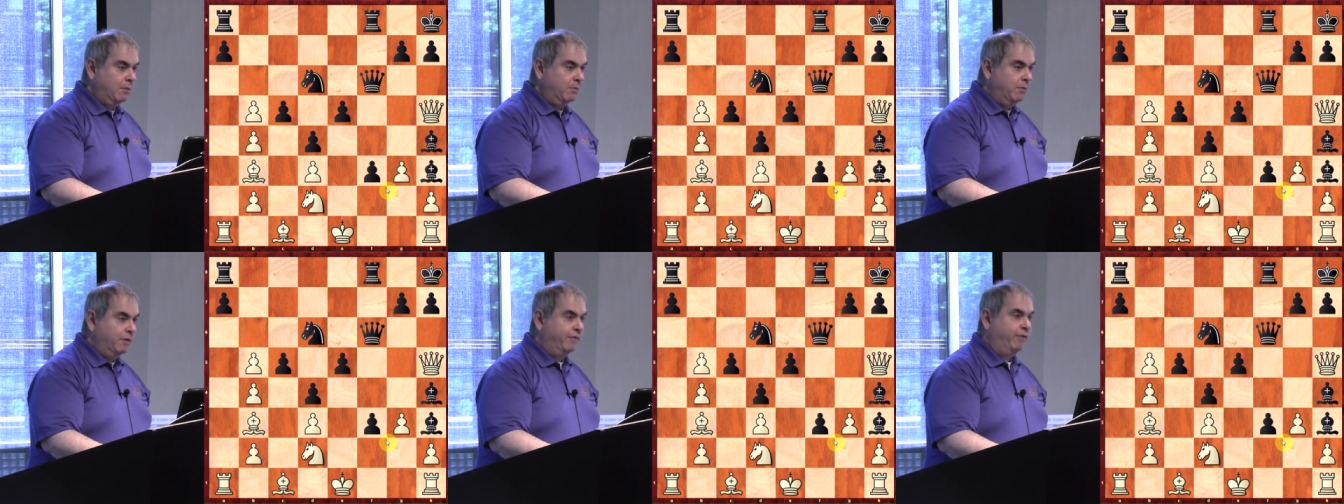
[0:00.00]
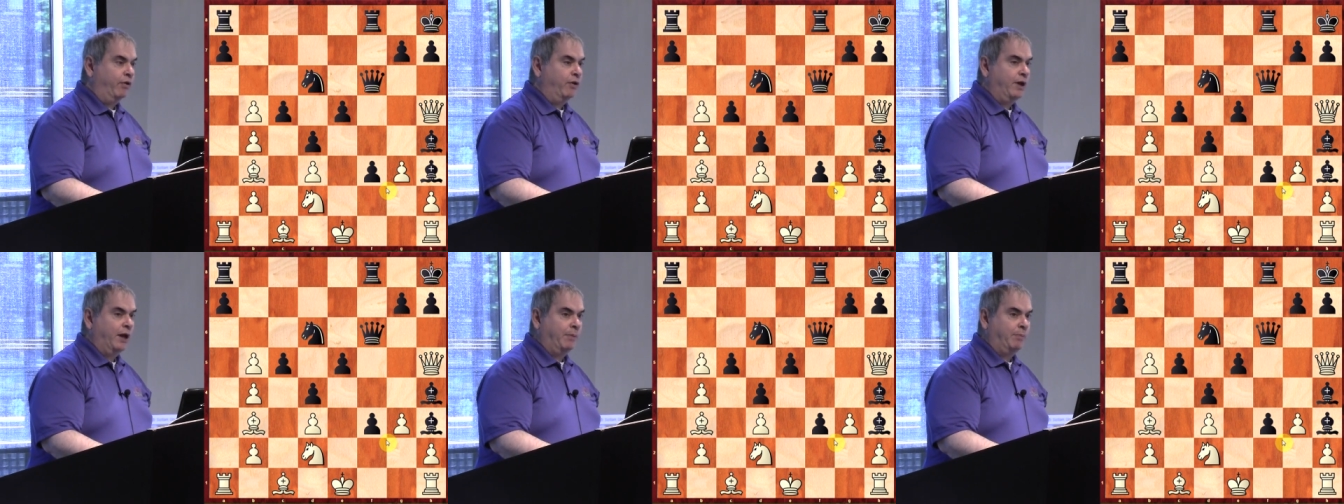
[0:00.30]

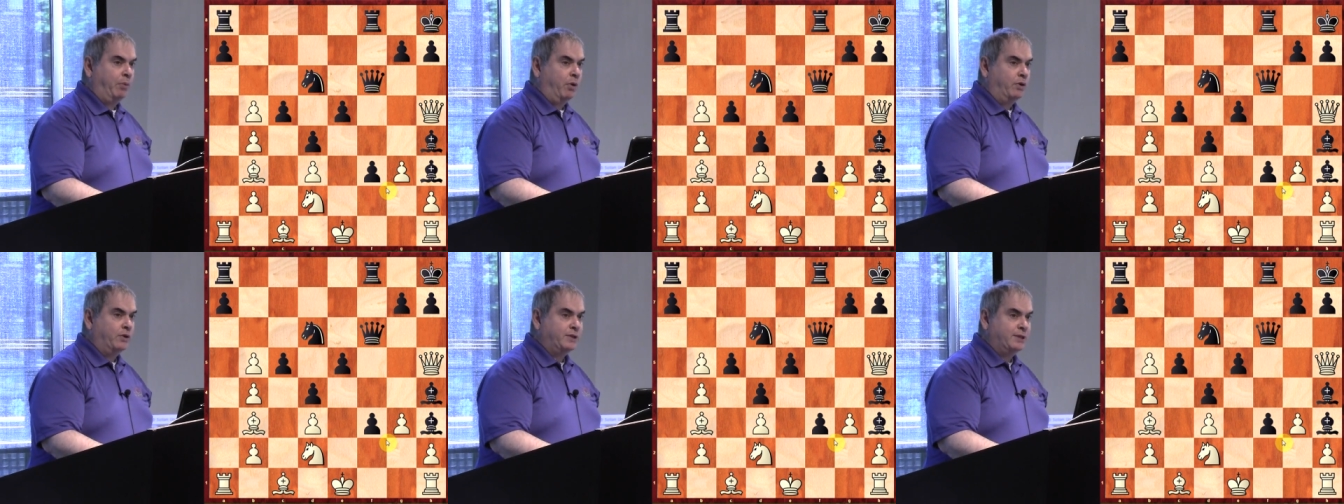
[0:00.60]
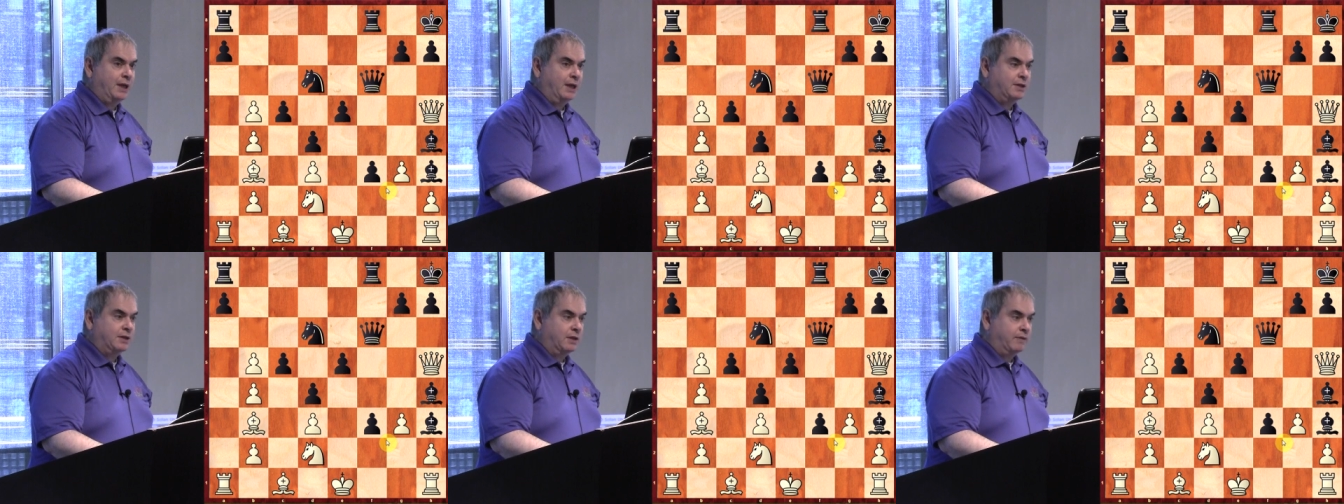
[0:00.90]
Before that pawn
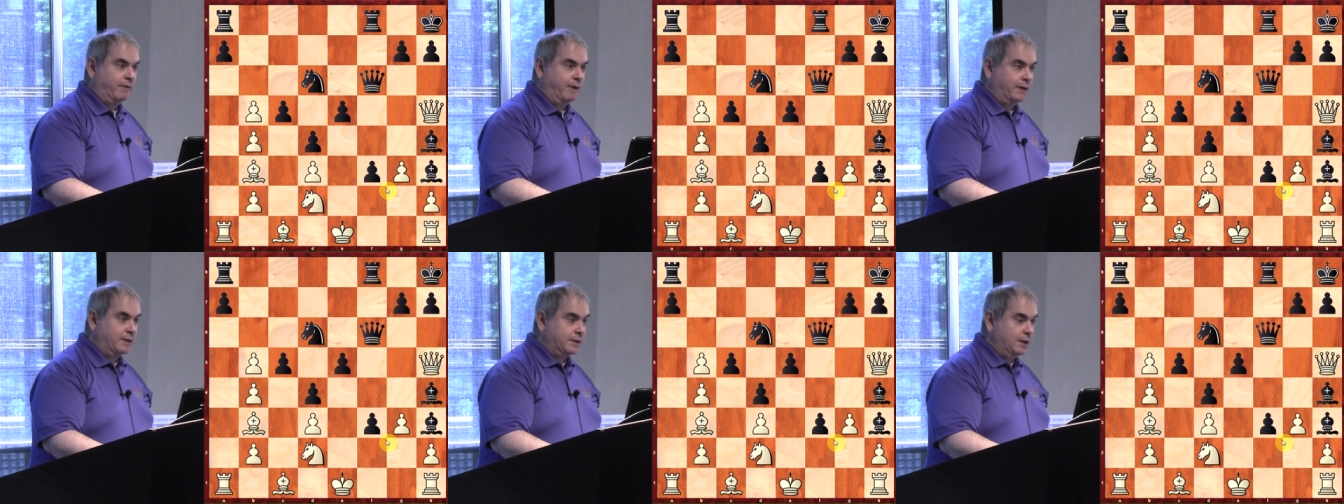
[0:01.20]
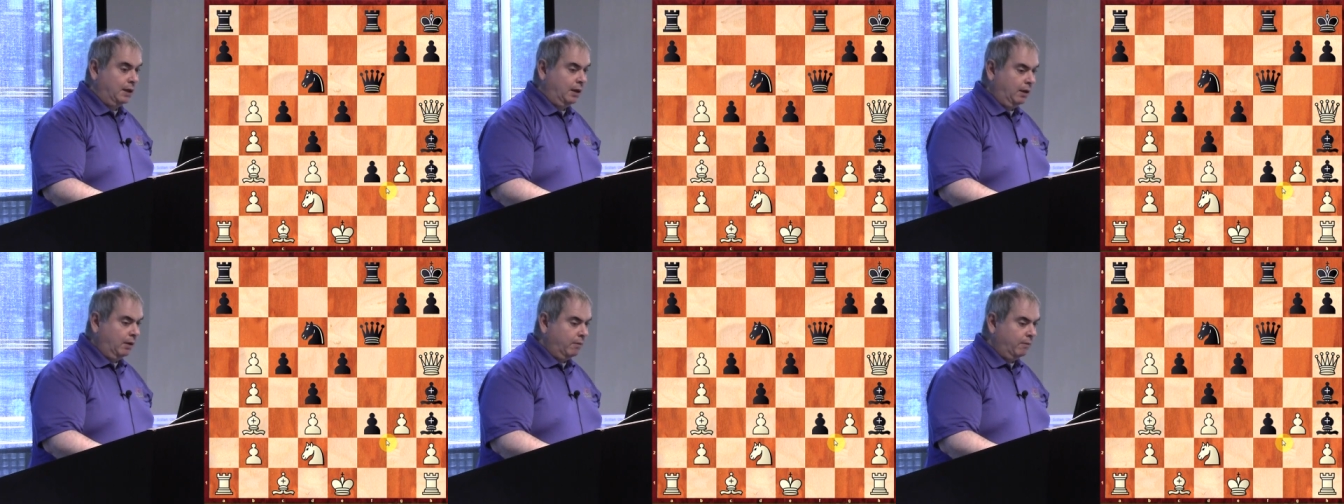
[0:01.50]
starts
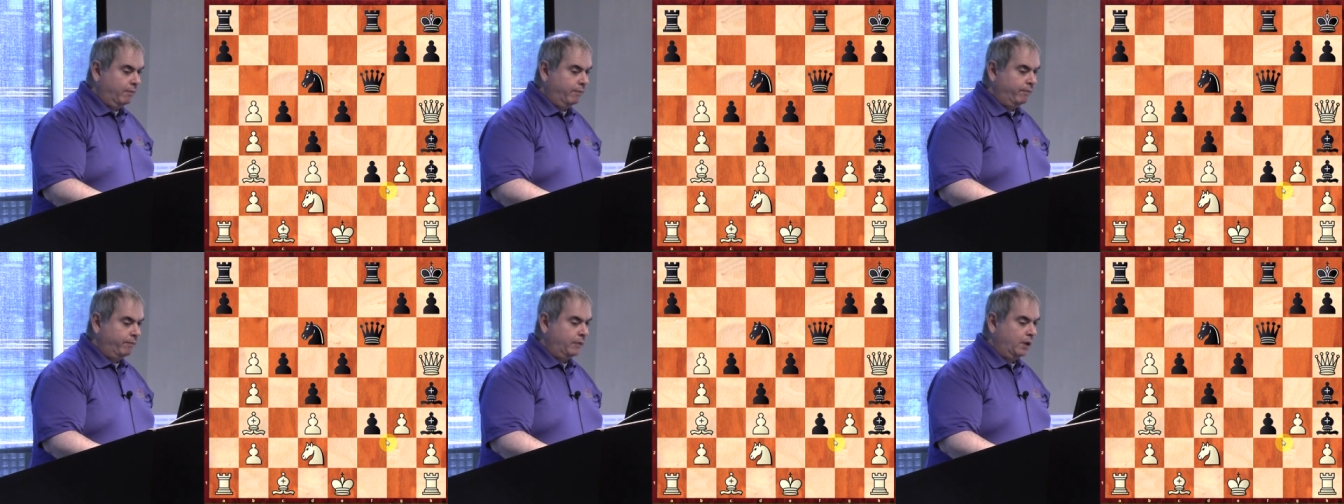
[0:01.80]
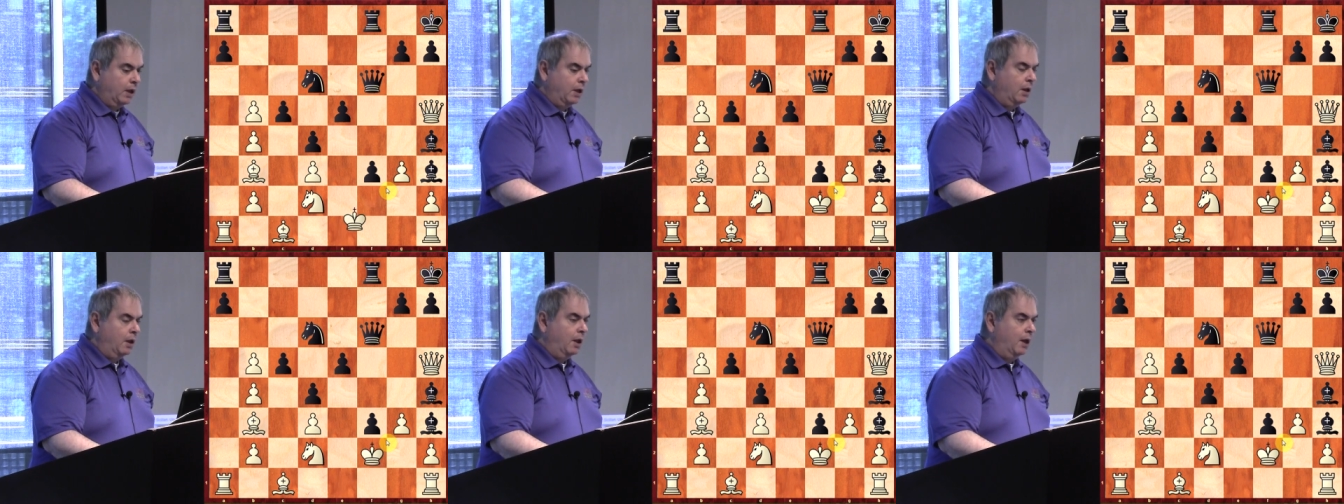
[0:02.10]
advancing,
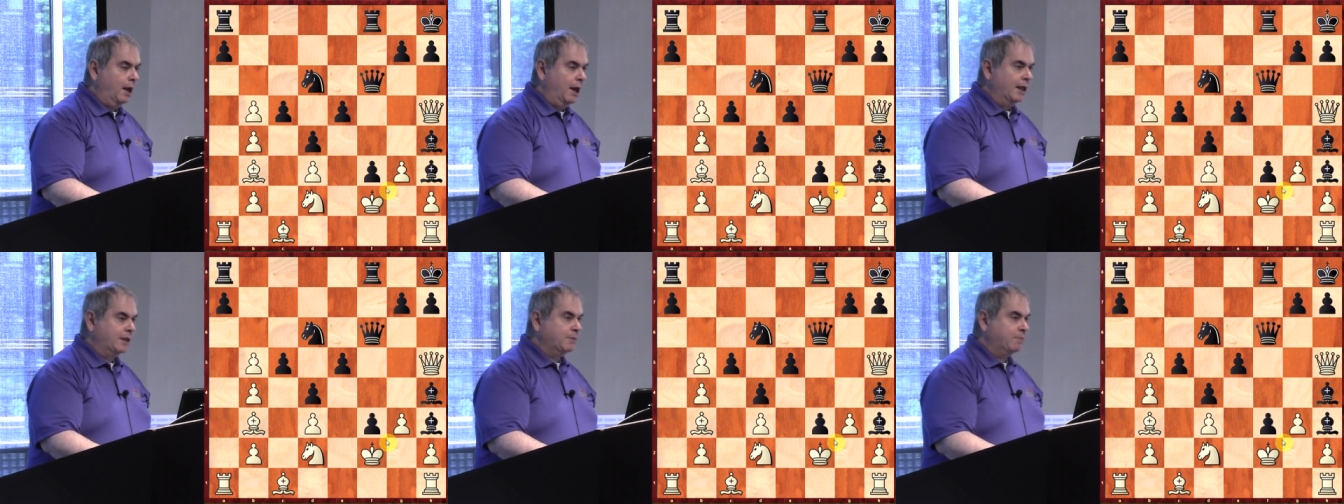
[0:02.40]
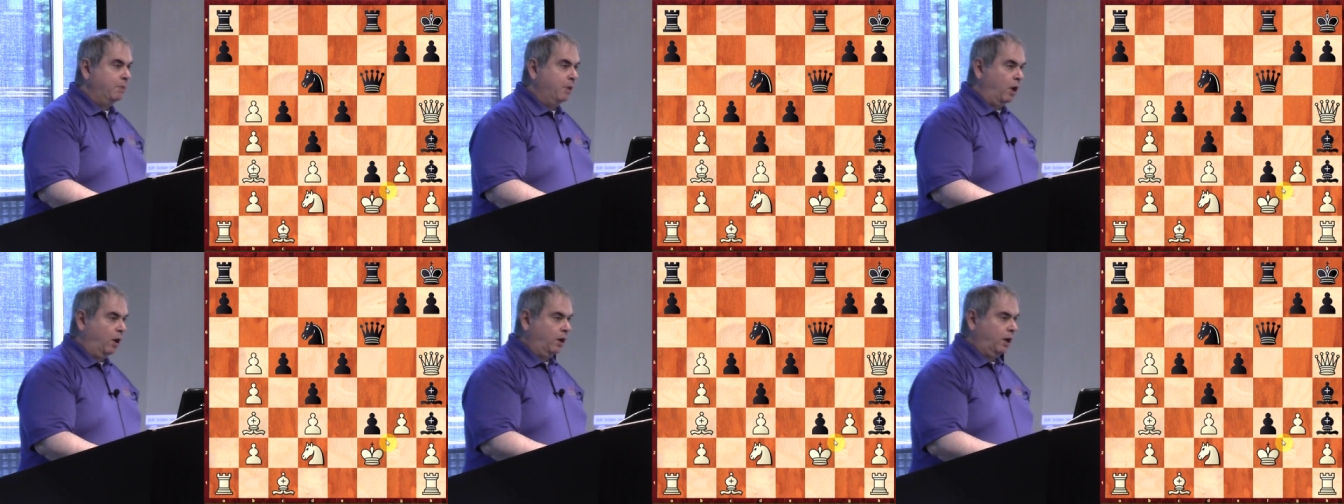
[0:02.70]
let's
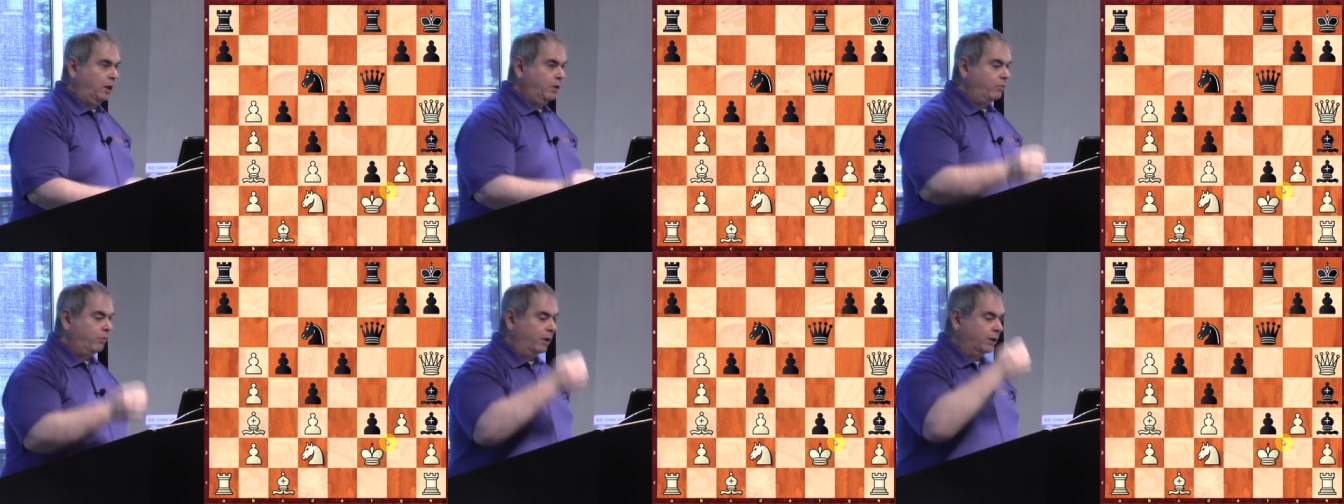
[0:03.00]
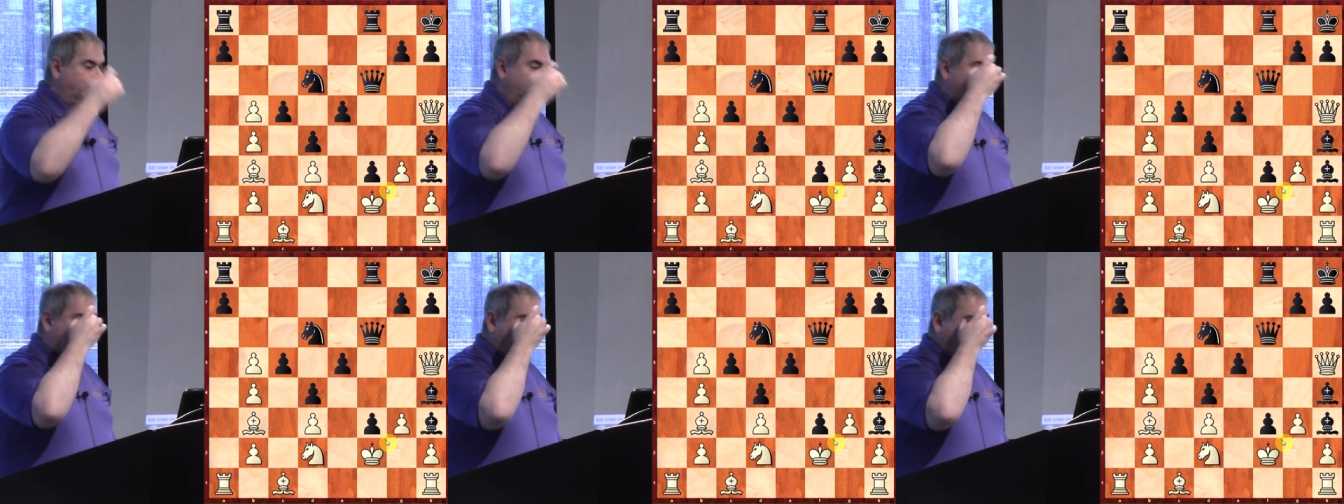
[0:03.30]
block it
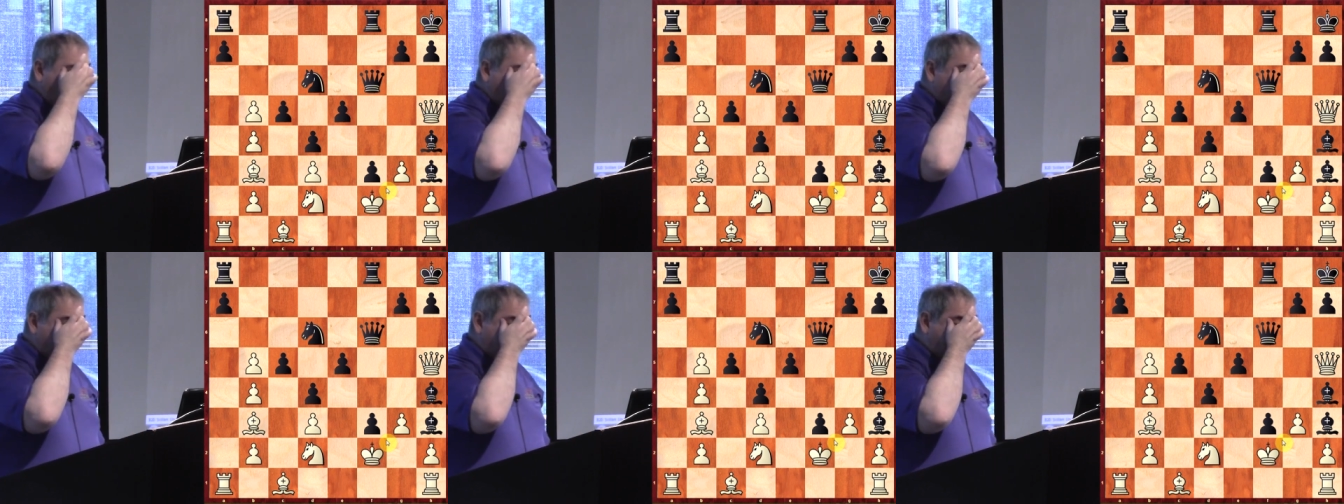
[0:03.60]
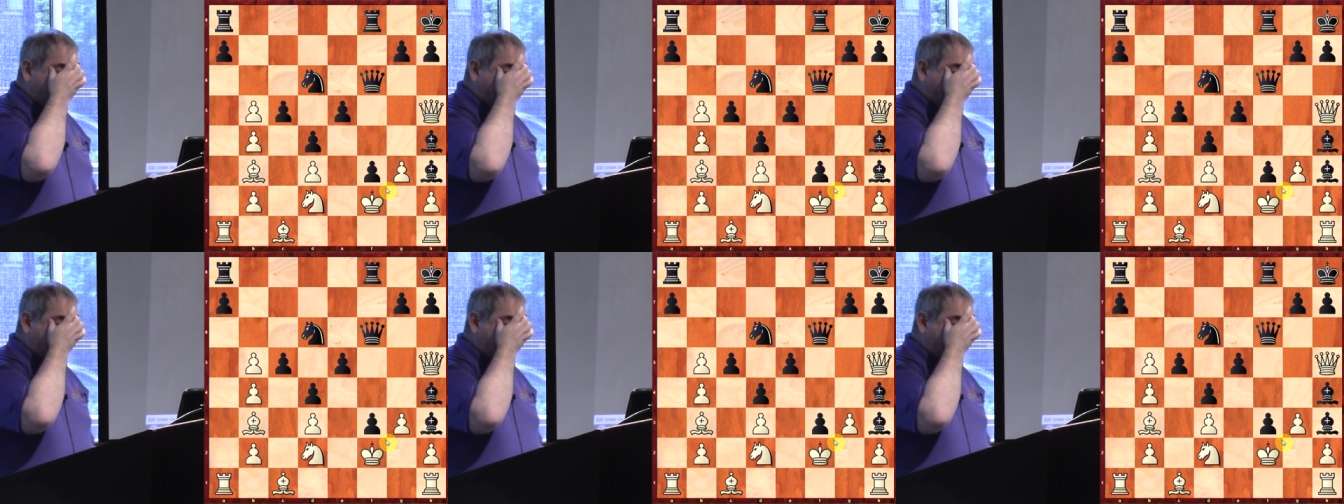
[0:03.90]
right now.